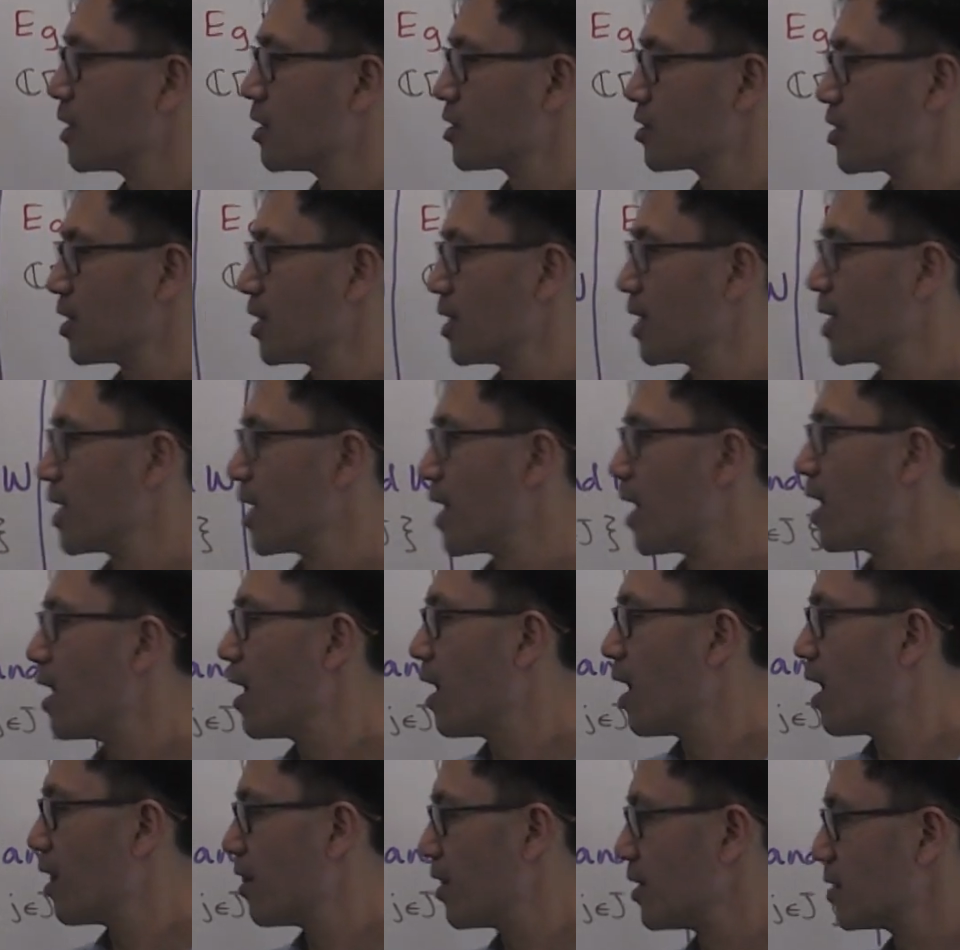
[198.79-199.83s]
So in here,
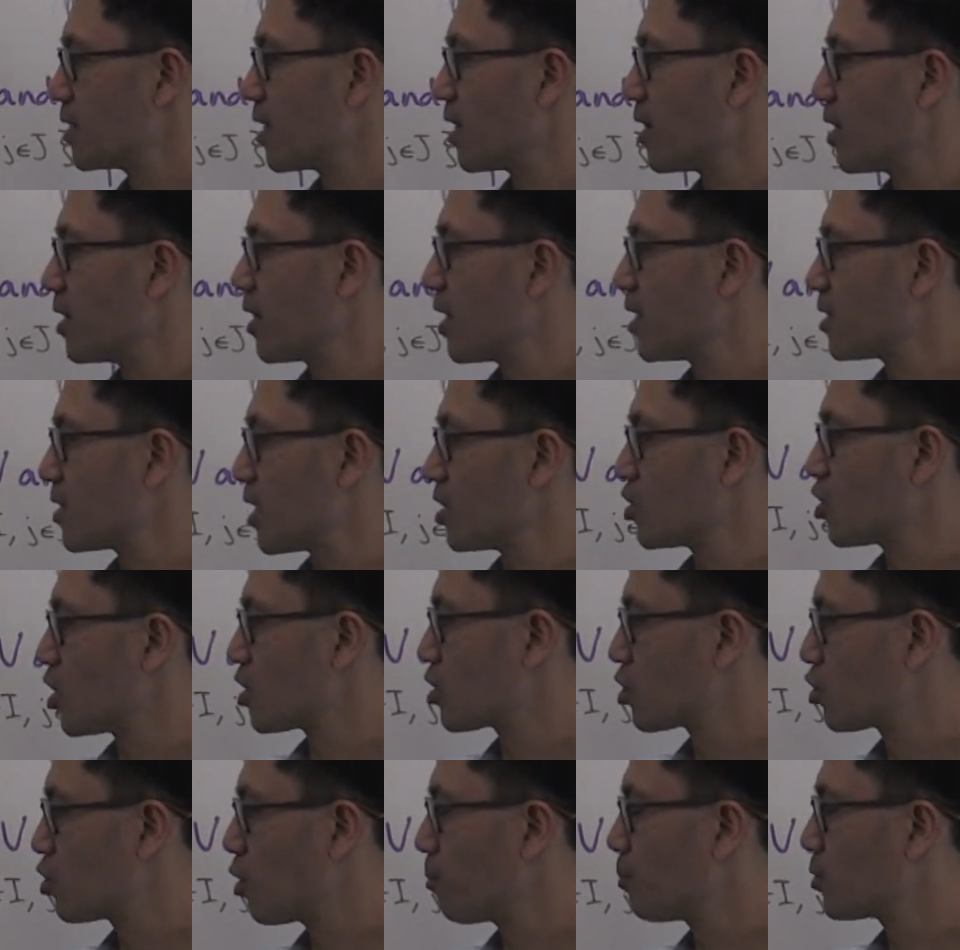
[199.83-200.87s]
this, these are
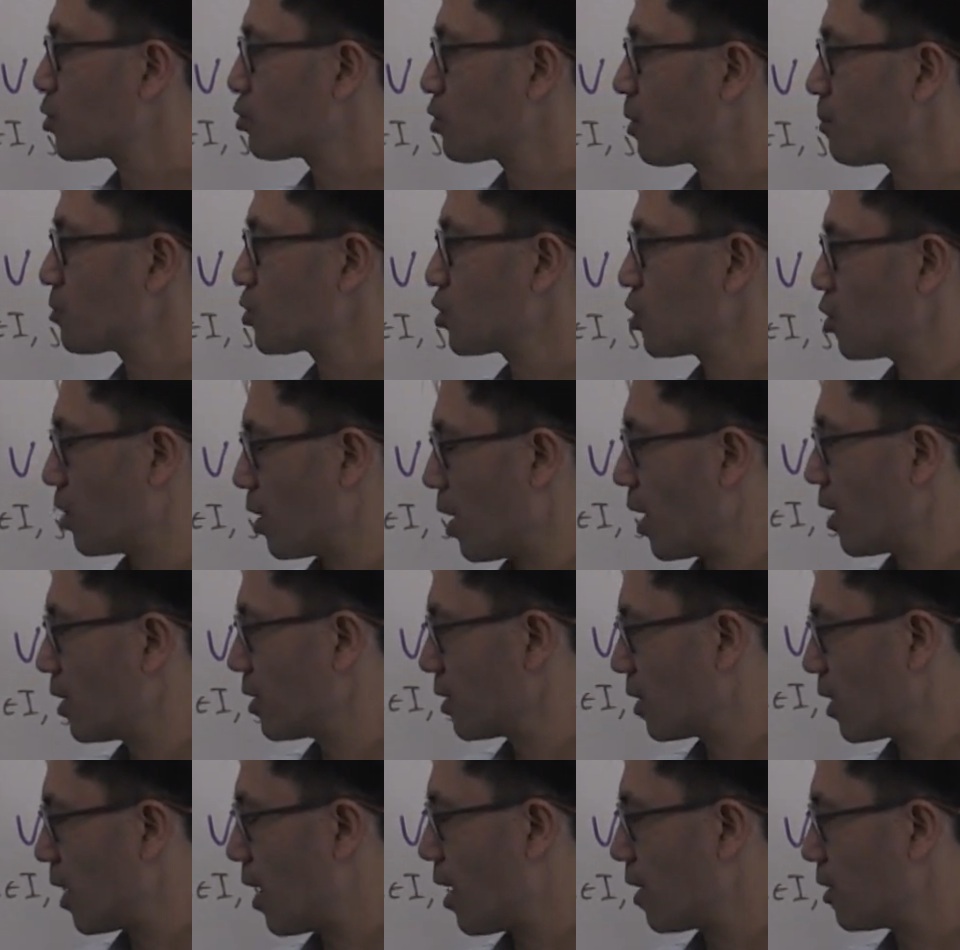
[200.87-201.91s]
just superscripts to
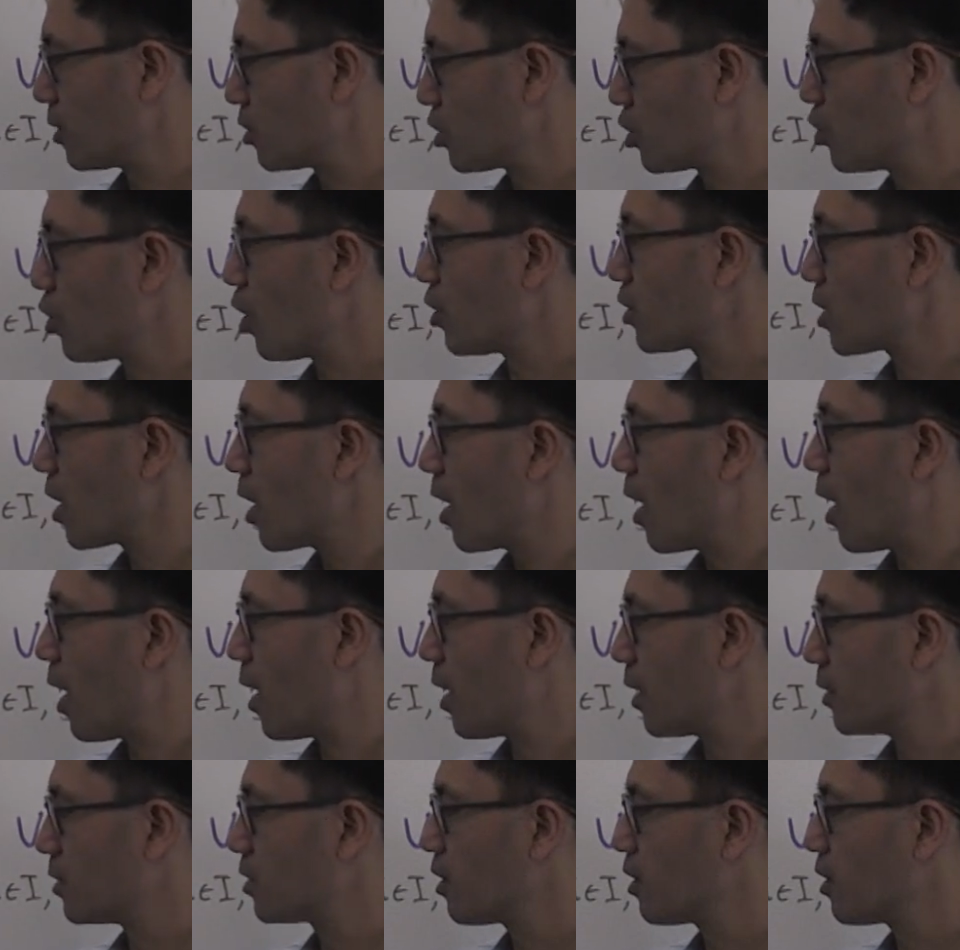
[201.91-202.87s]
uh, denote uh,